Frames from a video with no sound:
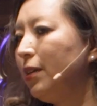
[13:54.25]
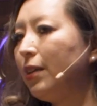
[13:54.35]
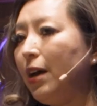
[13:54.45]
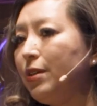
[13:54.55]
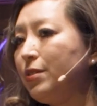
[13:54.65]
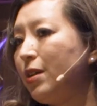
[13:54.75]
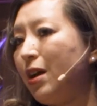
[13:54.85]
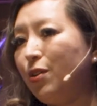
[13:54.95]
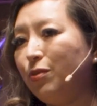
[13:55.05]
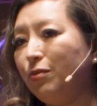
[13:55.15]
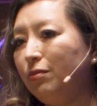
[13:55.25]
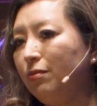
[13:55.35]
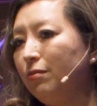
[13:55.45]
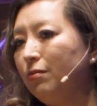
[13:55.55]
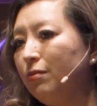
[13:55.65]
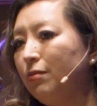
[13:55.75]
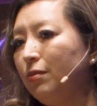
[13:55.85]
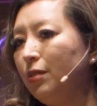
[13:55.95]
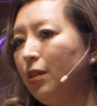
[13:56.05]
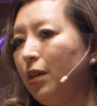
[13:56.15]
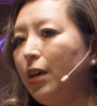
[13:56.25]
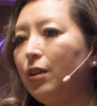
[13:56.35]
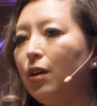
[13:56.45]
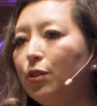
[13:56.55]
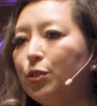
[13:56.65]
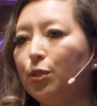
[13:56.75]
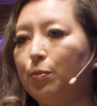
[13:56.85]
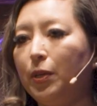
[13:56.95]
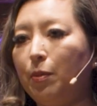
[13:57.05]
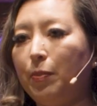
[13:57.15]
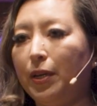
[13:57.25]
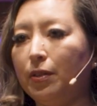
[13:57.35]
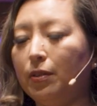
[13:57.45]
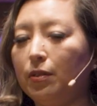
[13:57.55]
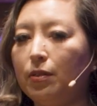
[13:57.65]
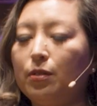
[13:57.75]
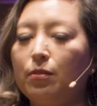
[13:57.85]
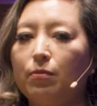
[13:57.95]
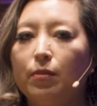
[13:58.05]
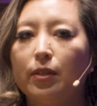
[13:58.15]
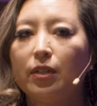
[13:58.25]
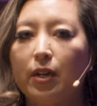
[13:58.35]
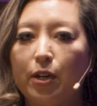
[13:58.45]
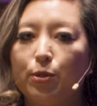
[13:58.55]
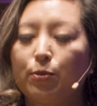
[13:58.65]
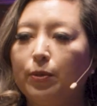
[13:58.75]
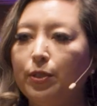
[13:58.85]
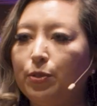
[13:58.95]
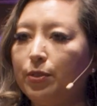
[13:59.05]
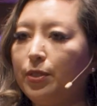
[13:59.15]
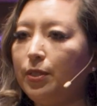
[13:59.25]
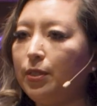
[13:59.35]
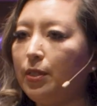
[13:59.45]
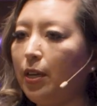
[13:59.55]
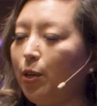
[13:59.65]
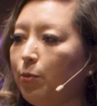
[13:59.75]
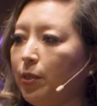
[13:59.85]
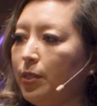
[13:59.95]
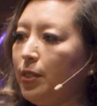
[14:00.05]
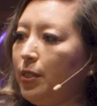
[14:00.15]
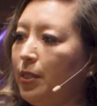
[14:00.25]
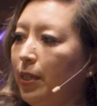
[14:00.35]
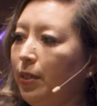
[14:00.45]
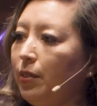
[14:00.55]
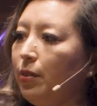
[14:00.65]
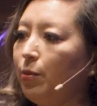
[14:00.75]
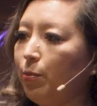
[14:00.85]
That town had also been abandoned when the natural resources that had once sustained it